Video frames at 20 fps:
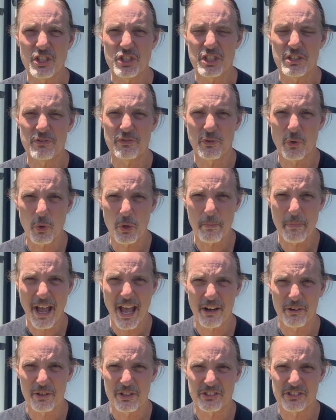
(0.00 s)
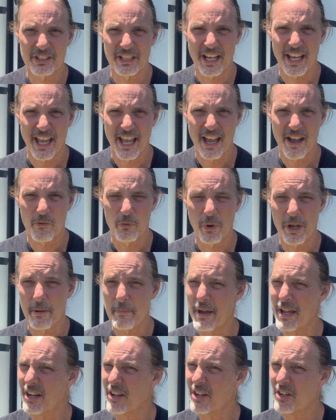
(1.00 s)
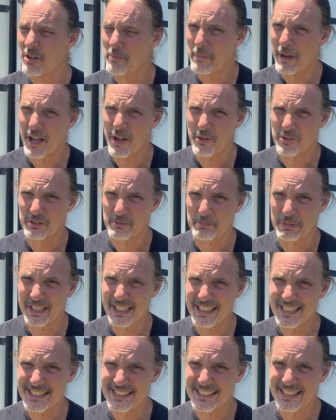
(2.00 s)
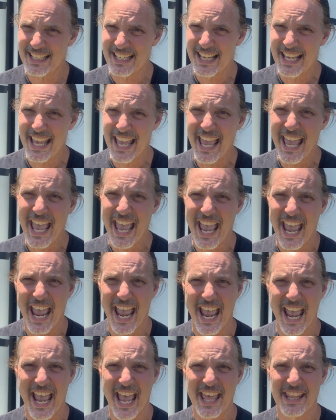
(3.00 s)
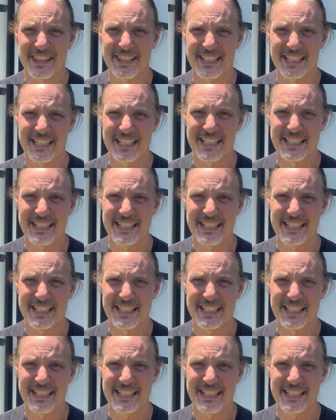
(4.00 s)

EG4 batteries that I have weigh about 100 pounds apiece, and the